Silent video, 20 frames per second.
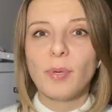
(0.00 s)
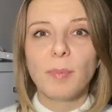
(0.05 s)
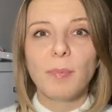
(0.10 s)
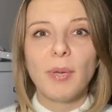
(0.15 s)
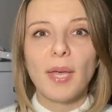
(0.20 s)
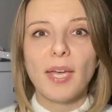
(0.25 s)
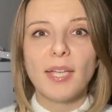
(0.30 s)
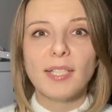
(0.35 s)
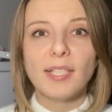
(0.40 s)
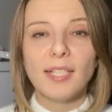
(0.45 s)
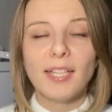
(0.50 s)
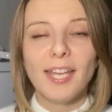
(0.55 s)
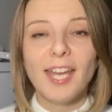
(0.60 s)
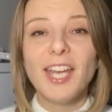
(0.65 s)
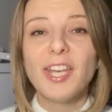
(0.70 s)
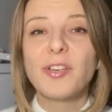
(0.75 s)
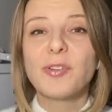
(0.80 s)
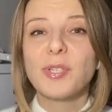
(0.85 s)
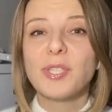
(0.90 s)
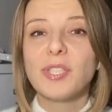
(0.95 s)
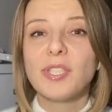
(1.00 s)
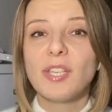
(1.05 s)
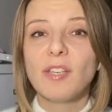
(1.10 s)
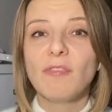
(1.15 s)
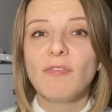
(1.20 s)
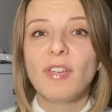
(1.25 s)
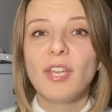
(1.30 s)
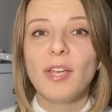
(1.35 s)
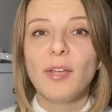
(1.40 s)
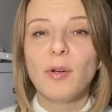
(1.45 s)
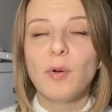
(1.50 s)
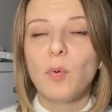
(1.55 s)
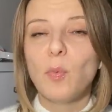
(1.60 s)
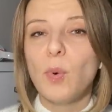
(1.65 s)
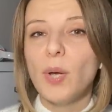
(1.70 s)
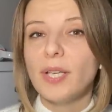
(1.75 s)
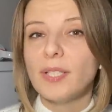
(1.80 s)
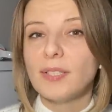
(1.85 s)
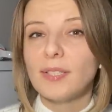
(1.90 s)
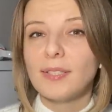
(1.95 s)
prepared an interesting video
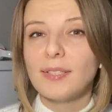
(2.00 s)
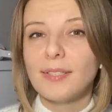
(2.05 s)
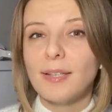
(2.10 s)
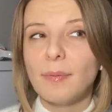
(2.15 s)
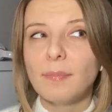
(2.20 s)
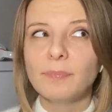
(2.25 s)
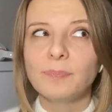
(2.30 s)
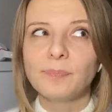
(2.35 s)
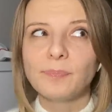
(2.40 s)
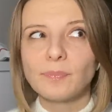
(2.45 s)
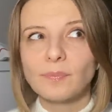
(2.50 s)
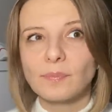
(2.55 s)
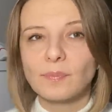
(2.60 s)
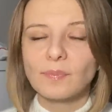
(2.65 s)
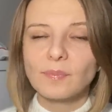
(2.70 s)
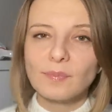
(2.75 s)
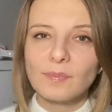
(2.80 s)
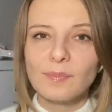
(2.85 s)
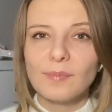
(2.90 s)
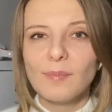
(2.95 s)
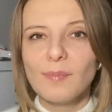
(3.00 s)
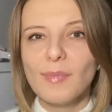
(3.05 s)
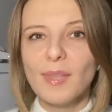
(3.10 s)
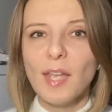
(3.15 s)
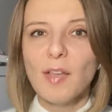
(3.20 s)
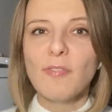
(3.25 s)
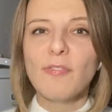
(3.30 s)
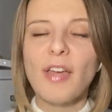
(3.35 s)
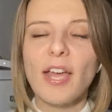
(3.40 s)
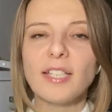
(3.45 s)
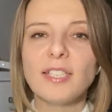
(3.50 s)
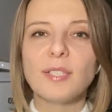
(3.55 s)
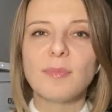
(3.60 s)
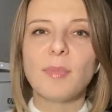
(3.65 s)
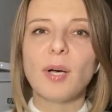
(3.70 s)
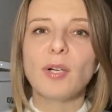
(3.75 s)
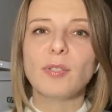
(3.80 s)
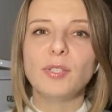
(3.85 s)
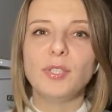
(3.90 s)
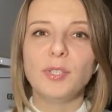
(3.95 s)
with some facts
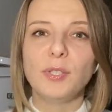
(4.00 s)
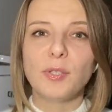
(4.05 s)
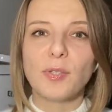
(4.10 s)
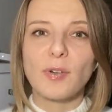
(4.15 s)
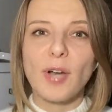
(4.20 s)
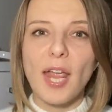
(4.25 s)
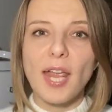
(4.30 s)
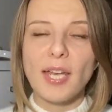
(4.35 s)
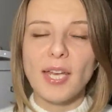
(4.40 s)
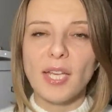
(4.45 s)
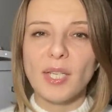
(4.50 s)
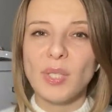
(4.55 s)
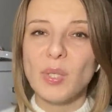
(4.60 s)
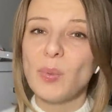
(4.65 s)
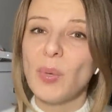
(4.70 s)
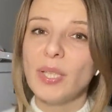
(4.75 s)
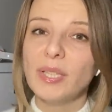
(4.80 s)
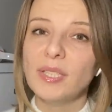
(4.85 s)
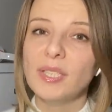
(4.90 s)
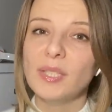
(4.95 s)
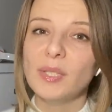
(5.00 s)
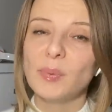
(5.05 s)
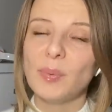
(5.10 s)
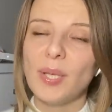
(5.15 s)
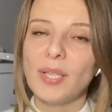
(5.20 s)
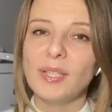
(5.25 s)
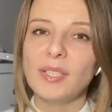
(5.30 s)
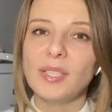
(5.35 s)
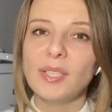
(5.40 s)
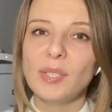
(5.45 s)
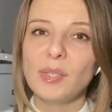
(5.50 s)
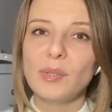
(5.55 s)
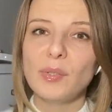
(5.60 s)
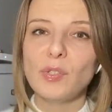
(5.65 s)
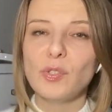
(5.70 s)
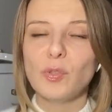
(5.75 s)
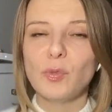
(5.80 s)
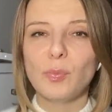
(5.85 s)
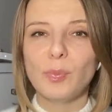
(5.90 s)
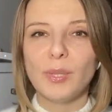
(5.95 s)
about Ukraine in twenty twenty-two,
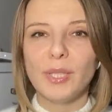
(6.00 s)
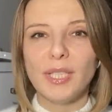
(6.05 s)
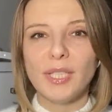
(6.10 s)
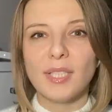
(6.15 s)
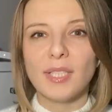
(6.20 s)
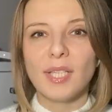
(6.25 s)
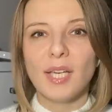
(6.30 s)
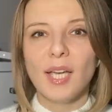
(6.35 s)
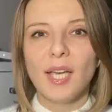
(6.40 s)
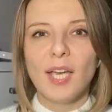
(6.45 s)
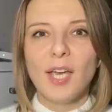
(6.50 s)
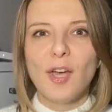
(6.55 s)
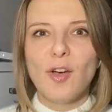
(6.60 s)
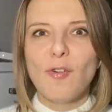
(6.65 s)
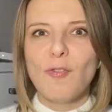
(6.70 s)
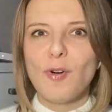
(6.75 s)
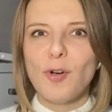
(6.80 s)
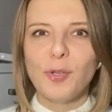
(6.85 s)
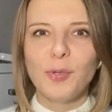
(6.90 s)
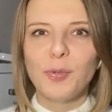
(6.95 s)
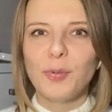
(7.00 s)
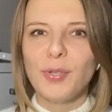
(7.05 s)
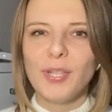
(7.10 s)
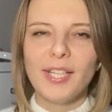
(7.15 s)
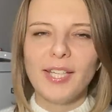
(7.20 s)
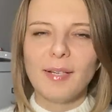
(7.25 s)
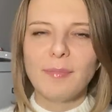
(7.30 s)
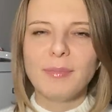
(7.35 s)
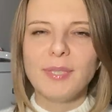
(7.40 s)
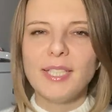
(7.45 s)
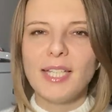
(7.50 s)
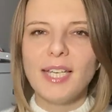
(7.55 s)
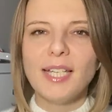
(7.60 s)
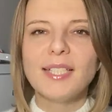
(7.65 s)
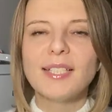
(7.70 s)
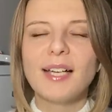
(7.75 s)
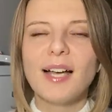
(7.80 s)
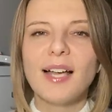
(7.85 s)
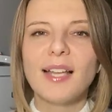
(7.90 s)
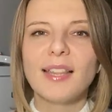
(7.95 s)
so please follow the
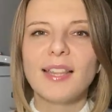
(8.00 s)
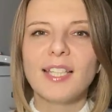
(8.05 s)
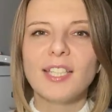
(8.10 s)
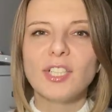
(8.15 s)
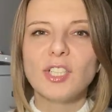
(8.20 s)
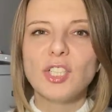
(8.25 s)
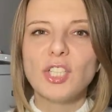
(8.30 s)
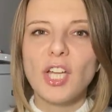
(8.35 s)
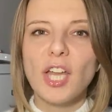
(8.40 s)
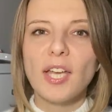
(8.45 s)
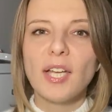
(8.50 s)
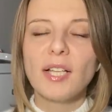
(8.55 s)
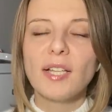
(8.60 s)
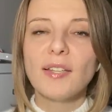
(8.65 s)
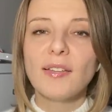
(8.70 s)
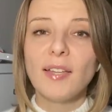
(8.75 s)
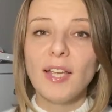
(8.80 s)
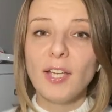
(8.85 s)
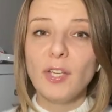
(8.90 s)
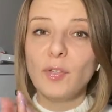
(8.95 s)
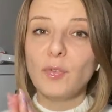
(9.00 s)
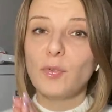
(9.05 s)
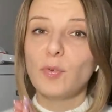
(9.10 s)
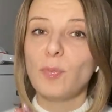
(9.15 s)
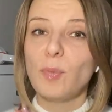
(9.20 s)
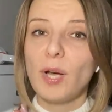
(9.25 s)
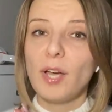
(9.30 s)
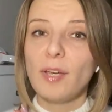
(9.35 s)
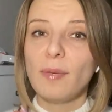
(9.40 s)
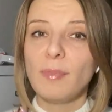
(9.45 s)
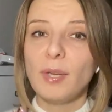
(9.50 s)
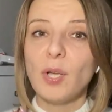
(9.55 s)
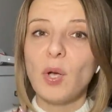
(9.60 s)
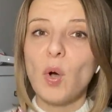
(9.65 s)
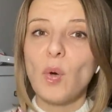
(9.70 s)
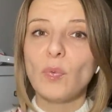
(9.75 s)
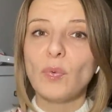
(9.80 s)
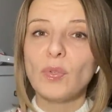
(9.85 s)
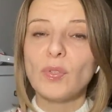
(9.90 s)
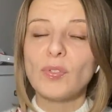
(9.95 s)
updates on the channel. Thank you for buying me
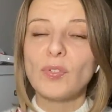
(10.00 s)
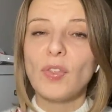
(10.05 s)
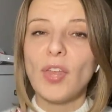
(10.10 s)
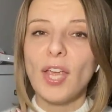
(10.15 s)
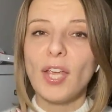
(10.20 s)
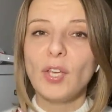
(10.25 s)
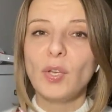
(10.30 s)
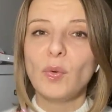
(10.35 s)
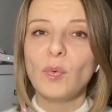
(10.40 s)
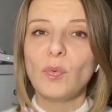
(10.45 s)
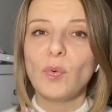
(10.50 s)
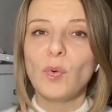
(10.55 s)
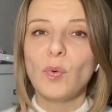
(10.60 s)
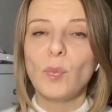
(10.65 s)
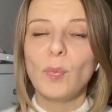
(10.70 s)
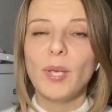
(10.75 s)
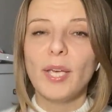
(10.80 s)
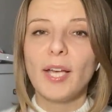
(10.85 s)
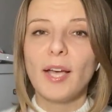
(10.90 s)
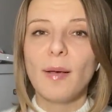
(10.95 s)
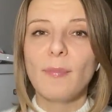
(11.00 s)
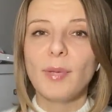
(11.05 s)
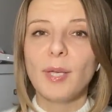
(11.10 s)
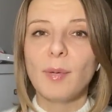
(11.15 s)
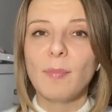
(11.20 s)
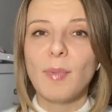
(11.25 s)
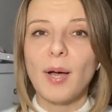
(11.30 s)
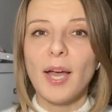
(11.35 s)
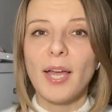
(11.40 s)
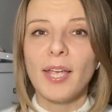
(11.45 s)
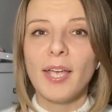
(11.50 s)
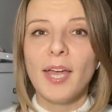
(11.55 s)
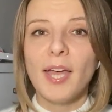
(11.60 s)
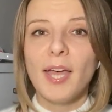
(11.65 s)
coffees. Thank you for becoming my